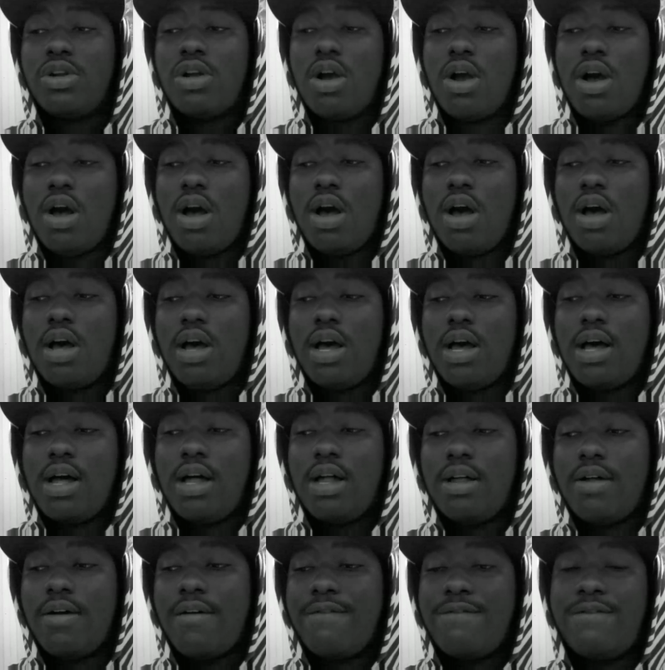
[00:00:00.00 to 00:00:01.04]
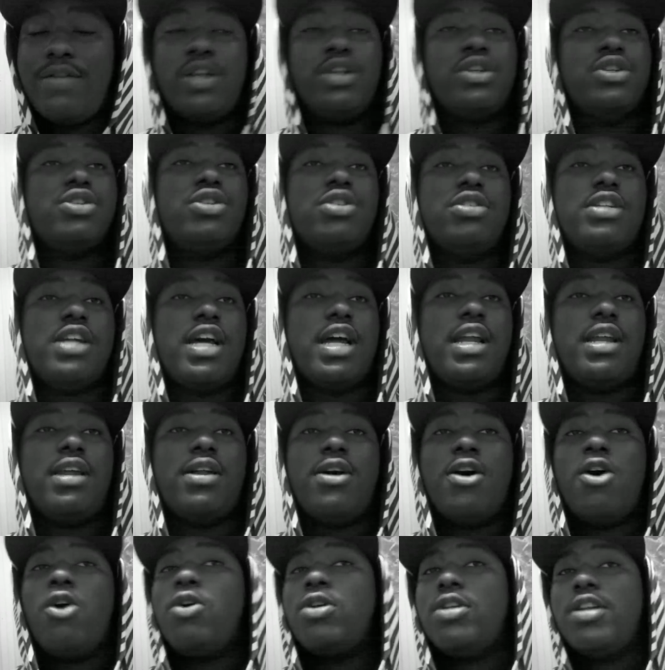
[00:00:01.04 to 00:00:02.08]
uh, a uh, finisher that
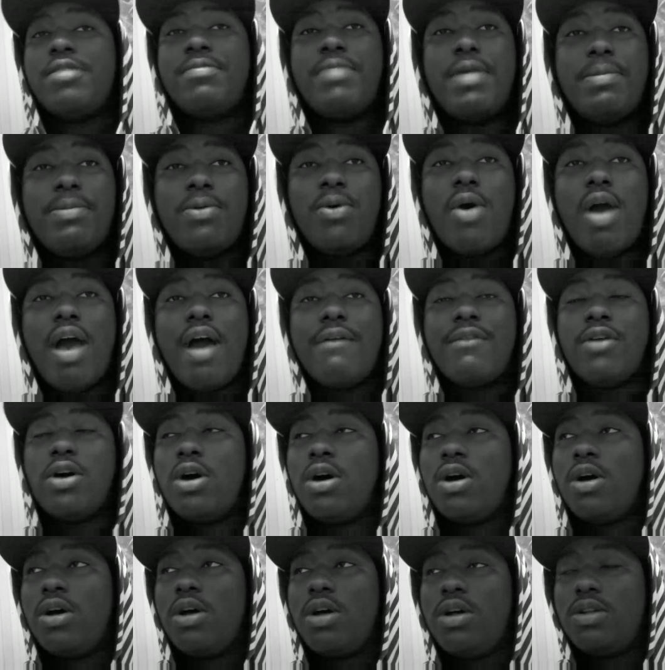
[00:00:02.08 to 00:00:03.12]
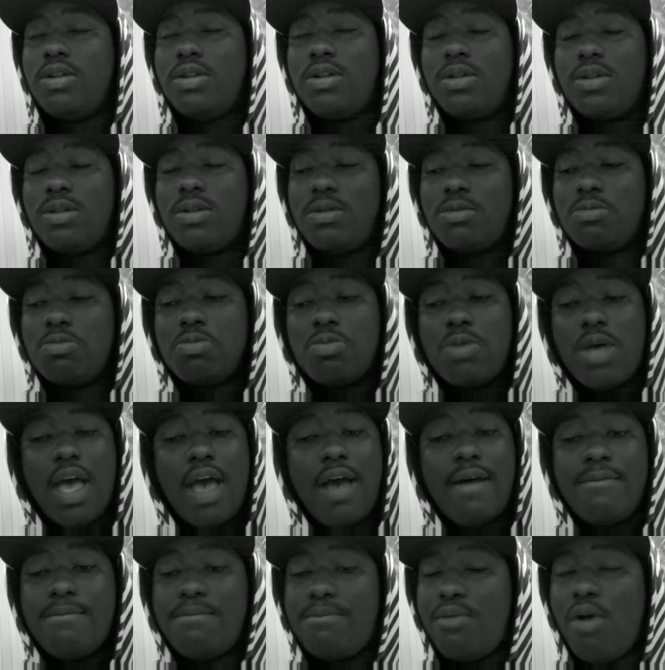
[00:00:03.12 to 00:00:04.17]
a whole lot of people have uh,
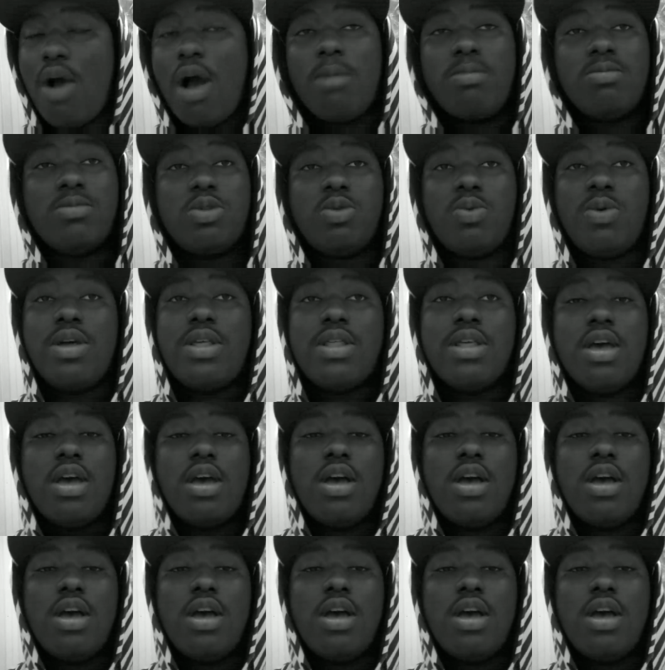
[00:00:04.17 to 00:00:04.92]
have problems with.